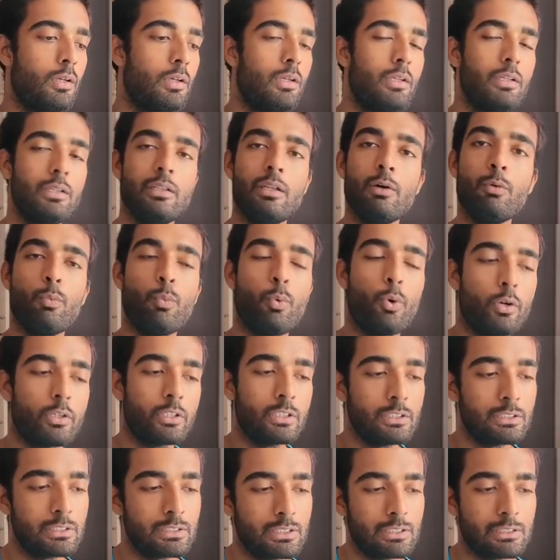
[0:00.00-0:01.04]
Now what
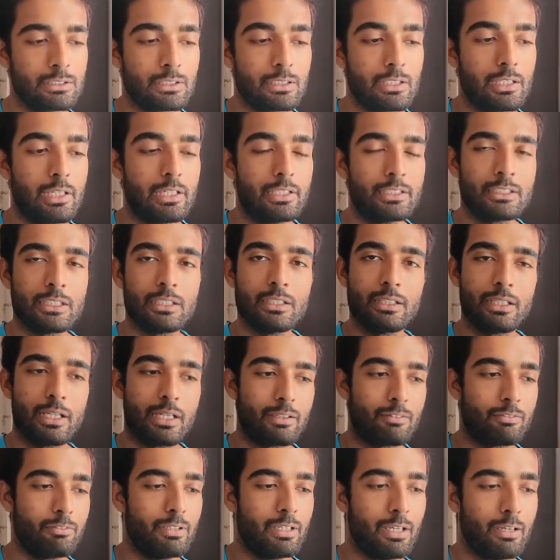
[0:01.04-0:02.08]
is this relation that
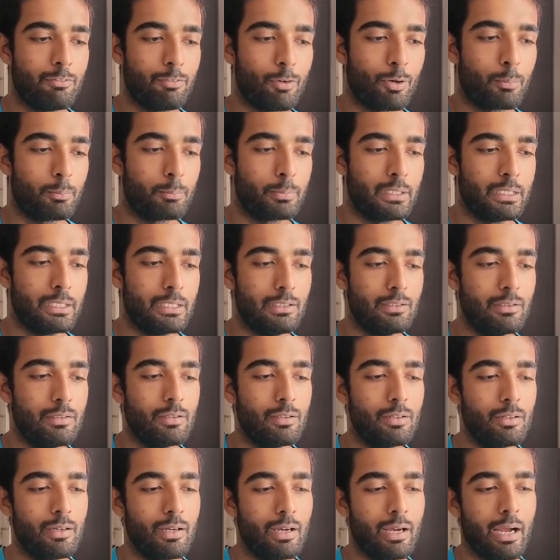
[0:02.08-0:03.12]
we have obtained?
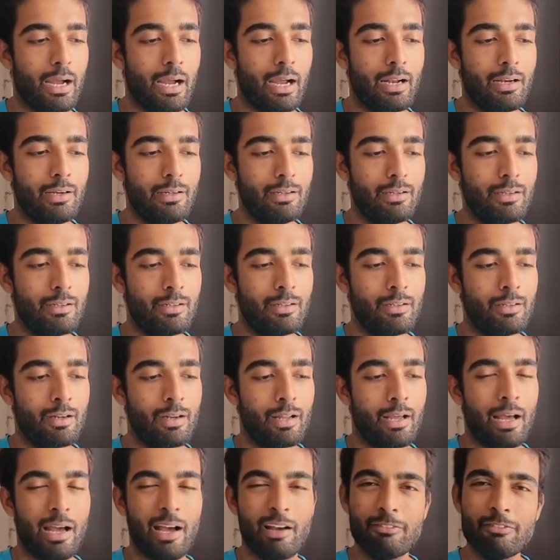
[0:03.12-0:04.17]
And
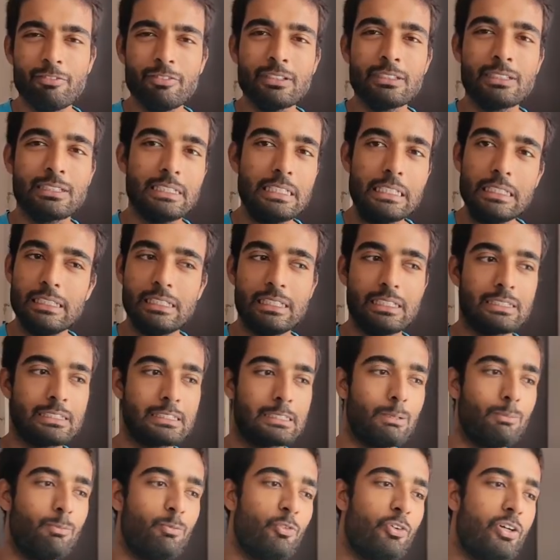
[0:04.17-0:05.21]
have we seen this
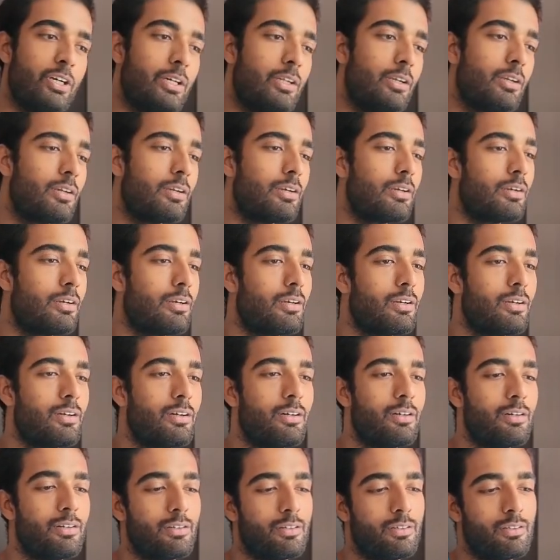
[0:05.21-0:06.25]
somewhere?
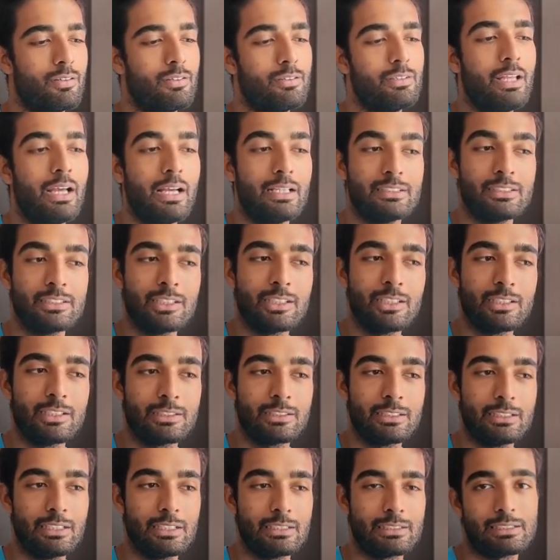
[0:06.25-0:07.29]
The answer
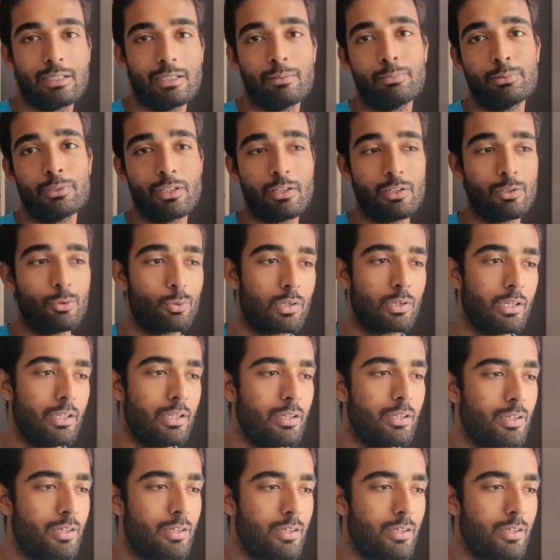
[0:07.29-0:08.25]
is yes, absolutely.